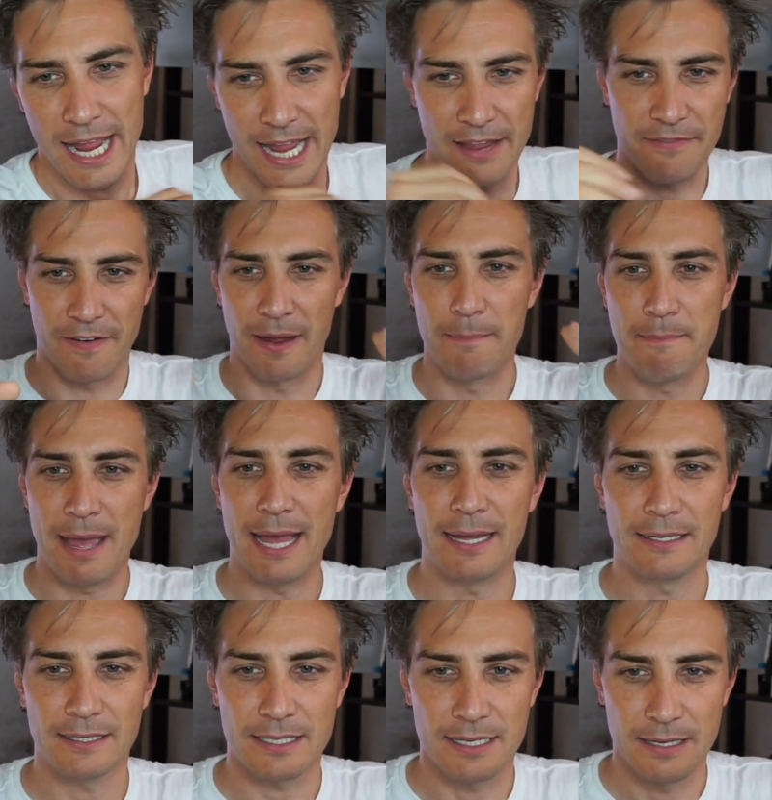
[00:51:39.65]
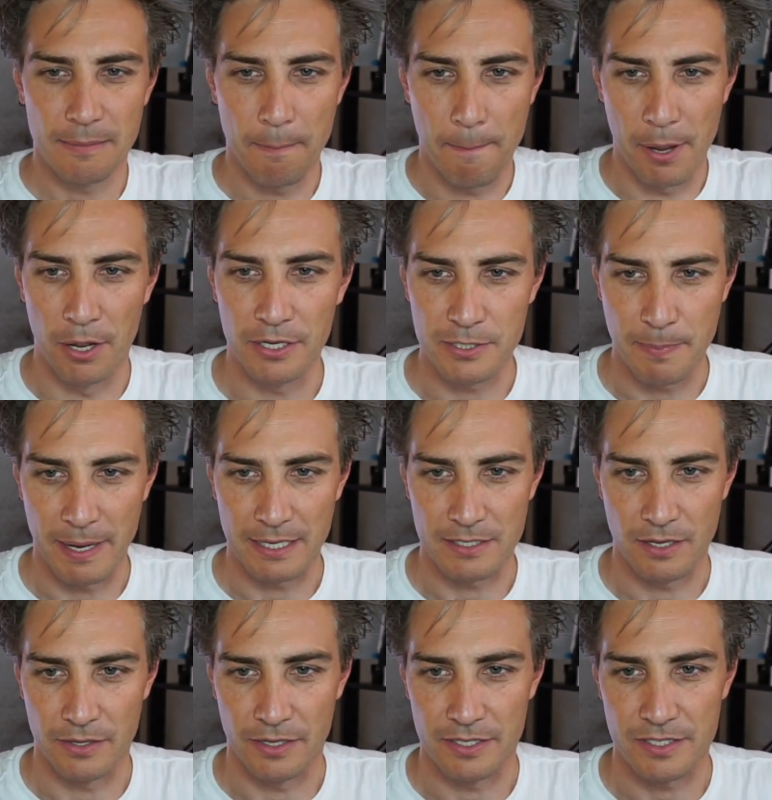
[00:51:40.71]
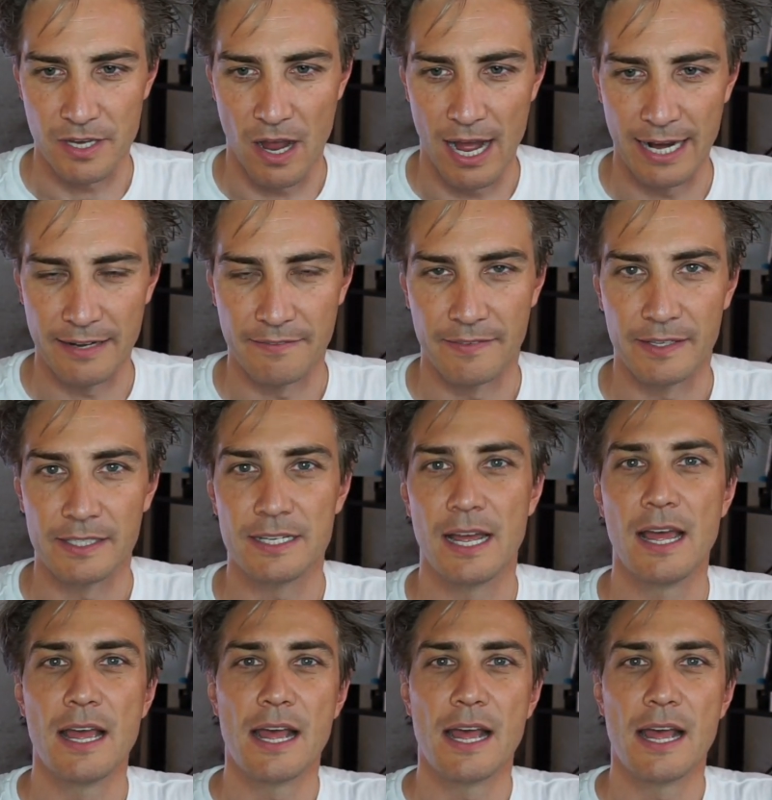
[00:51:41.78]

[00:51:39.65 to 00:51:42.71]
if I mount Perspex on the side of it